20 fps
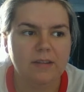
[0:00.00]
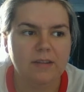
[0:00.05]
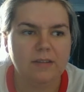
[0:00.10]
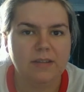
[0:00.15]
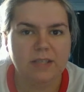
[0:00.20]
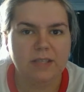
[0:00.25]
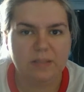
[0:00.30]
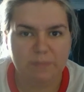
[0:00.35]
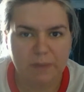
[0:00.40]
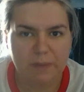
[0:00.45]

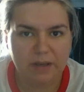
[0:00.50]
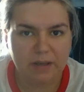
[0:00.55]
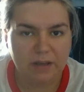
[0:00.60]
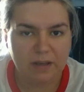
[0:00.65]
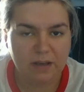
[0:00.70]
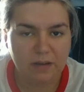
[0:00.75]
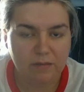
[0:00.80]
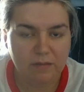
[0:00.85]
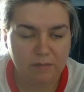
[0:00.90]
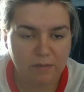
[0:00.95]
these big
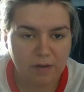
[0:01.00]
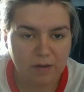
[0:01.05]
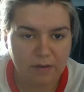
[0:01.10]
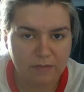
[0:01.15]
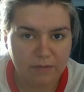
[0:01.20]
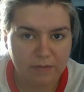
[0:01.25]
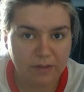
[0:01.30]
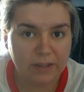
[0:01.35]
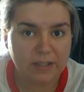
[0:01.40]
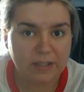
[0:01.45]

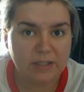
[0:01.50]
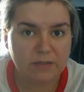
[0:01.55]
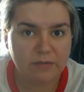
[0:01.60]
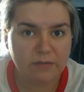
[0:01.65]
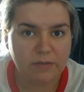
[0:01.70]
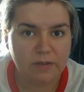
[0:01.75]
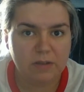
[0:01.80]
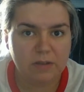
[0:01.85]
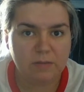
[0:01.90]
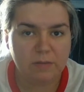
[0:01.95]
feelings
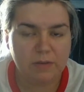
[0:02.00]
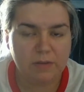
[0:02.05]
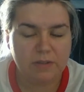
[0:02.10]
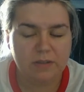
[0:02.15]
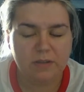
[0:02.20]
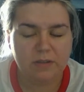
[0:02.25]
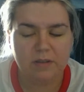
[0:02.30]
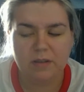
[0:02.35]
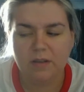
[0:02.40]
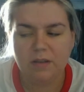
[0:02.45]
for this
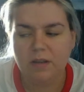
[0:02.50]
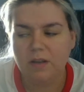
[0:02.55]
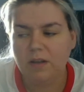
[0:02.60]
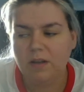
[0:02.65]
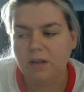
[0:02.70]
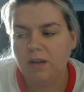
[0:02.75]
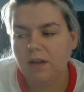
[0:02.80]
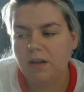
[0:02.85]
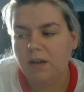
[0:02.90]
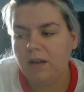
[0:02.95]
person,
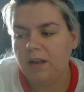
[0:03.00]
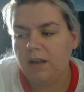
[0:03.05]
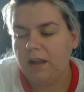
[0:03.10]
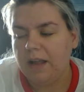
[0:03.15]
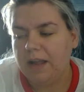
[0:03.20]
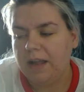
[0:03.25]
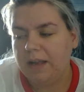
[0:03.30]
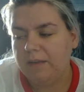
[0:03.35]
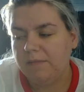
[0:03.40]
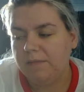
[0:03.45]

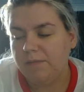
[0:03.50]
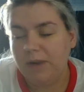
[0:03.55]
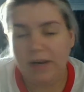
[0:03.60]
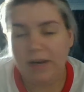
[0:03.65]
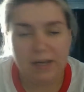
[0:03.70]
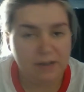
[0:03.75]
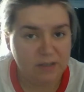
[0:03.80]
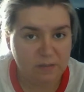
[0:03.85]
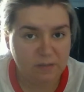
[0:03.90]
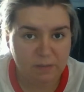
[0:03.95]
for
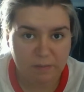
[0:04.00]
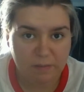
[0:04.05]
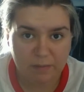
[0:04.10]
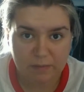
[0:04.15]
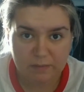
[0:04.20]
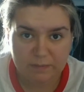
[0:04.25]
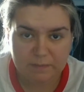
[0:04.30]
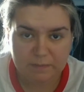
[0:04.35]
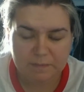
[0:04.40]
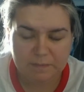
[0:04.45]
any of these
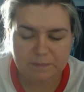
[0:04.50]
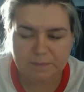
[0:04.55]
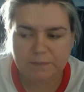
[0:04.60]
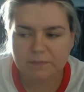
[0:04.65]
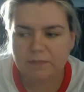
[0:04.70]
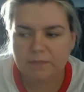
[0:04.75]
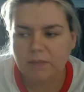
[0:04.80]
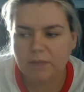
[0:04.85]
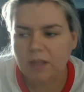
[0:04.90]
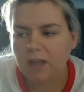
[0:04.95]
people.
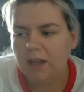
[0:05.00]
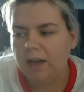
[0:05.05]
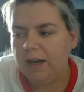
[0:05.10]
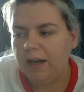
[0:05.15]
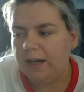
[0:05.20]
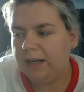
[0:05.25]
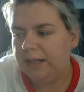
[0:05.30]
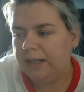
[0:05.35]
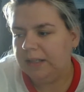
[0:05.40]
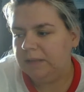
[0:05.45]

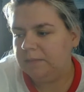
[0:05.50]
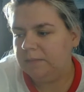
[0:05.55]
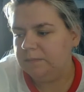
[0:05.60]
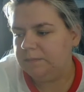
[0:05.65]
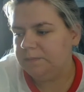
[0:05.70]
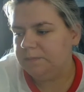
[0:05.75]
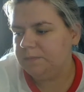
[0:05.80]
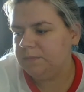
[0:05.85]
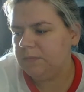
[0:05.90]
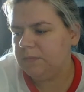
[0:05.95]

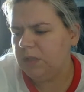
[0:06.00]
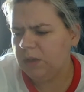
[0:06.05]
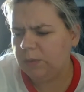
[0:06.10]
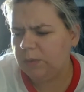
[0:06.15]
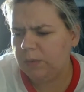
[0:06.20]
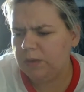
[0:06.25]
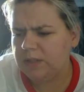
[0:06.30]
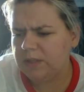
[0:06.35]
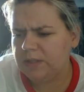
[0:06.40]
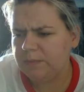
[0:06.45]
There
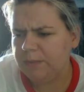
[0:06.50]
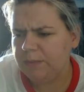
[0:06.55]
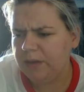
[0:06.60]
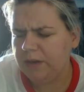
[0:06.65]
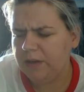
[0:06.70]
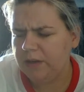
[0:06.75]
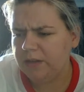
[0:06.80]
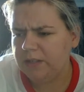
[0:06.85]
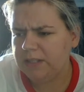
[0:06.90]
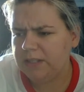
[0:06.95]
was a
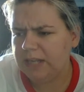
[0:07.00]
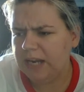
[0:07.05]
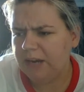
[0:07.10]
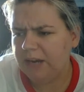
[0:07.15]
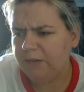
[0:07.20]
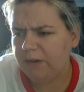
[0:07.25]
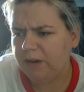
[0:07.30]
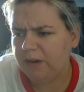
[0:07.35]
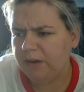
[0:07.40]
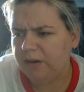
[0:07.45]
period of
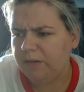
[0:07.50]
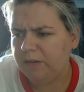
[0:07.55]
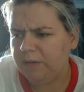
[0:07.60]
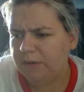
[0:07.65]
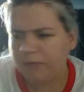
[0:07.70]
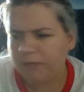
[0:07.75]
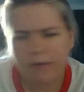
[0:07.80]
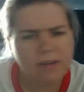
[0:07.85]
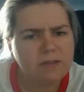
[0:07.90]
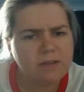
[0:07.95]
time where my
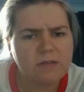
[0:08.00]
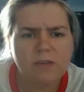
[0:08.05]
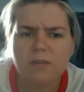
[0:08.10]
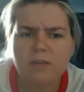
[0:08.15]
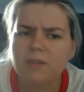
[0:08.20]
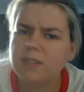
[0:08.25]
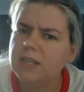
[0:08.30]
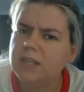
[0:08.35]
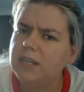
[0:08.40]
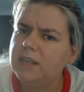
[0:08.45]
friends would all
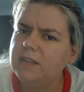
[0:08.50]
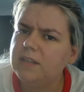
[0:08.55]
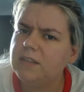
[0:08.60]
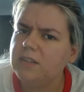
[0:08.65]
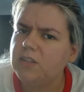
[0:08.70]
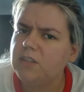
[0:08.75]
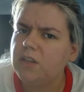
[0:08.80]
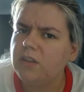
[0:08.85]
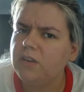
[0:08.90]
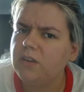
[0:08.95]
say to
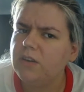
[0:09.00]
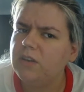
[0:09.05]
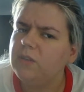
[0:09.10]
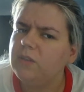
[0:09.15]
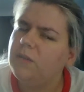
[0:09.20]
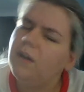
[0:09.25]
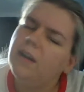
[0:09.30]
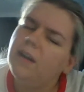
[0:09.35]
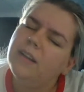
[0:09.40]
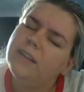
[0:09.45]
each other,
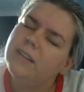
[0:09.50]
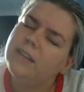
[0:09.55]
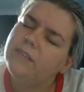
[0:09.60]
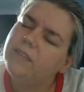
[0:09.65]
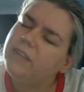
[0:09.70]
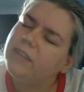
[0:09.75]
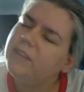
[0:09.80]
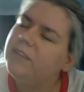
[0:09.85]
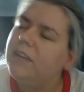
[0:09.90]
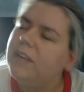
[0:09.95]
oh, I love
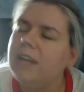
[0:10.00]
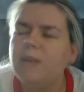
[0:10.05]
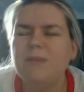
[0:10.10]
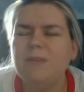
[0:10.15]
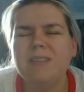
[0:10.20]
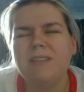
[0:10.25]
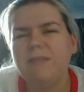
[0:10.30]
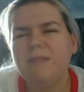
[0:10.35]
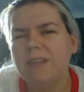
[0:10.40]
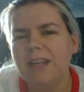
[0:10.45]
you, and it
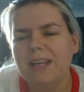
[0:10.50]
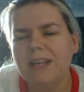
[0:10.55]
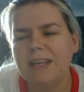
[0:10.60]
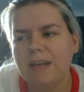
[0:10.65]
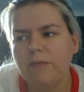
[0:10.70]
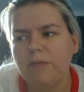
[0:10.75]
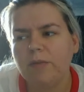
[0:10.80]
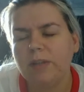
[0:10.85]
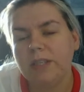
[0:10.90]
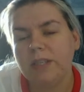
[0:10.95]
was something I'd
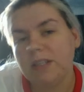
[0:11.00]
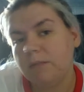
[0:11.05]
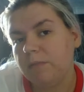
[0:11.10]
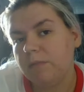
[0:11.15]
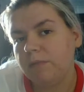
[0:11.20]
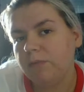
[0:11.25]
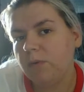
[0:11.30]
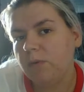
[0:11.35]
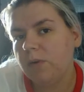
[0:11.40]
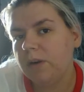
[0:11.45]
never really done
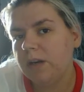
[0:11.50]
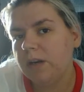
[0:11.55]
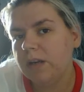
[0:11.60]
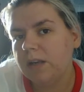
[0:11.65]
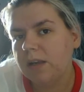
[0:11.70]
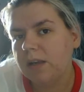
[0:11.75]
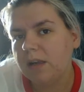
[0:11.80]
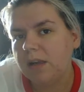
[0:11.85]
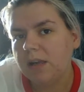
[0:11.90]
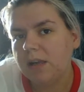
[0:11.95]
before
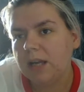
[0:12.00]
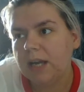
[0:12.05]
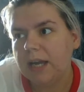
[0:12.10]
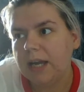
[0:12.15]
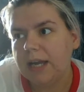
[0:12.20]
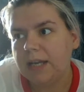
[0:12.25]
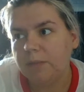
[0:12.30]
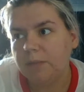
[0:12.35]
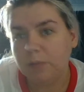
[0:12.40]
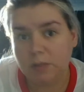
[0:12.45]

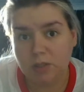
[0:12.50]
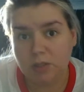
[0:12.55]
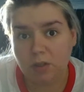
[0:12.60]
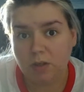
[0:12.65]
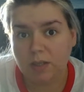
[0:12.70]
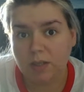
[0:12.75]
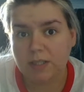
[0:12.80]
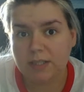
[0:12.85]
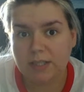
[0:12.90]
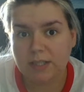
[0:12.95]
in a
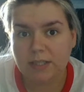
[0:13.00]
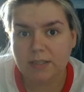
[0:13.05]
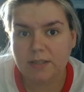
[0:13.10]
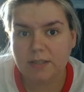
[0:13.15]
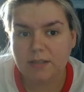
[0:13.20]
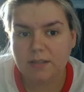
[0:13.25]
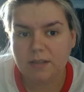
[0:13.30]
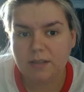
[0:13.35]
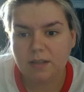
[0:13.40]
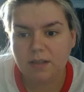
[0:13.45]
platonic
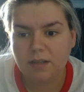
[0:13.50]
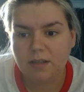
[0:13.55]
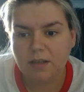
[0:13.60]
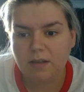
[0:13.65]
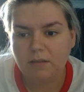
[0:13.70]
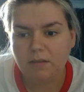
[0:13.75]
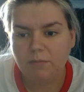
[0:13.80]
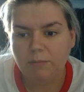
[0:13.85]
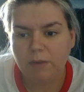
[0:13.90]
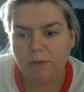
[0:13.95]
sense,
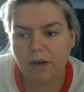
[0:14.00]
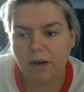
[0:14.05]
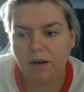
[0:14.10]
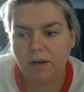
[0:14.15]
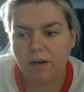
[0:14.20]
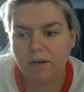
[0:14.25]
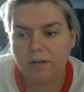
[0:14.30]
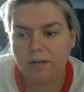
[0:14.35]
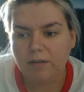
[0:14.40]
but